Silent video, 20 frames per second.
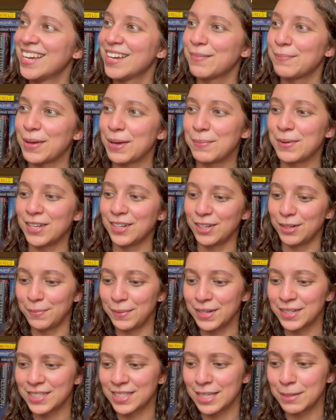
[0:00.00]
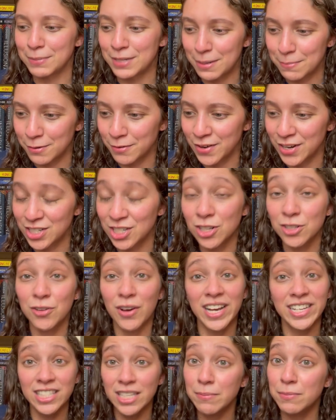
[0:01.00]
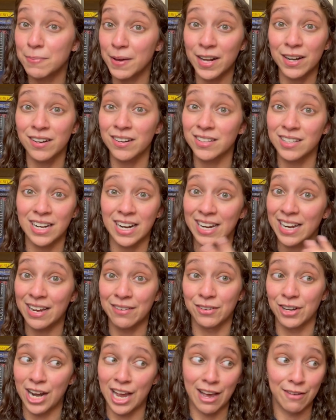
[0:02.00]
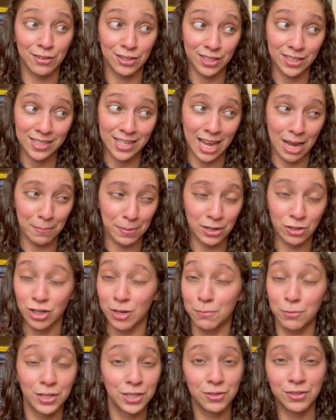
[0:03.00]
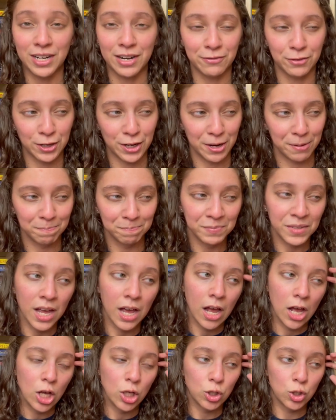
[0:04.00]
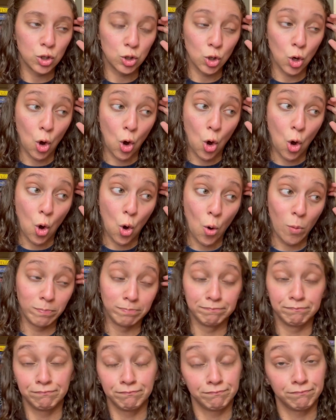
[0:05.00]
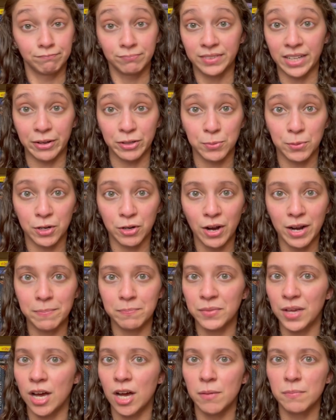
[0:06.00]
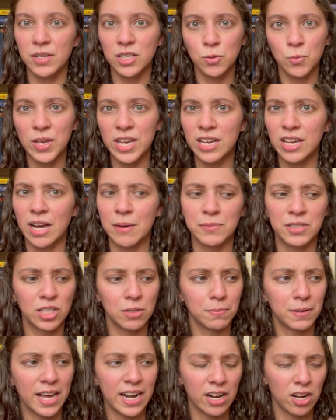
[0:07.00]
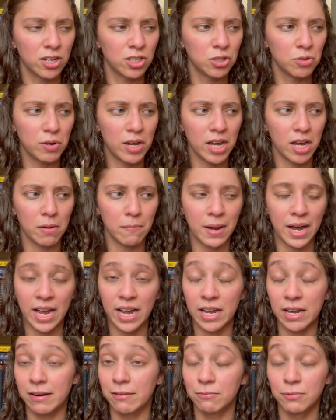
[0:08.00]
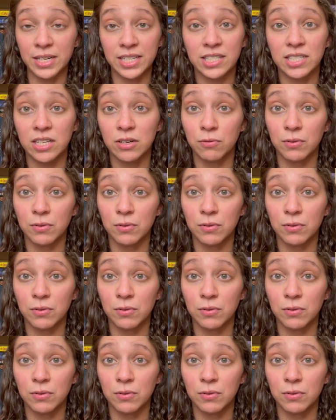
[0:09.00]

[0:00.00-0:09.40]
maybe a little bit of sleep deprivation. Although I slept better than I ever have on this camping trip. We do it every year. So that was pretty great. Um, this week, I'm still planning on doing my recent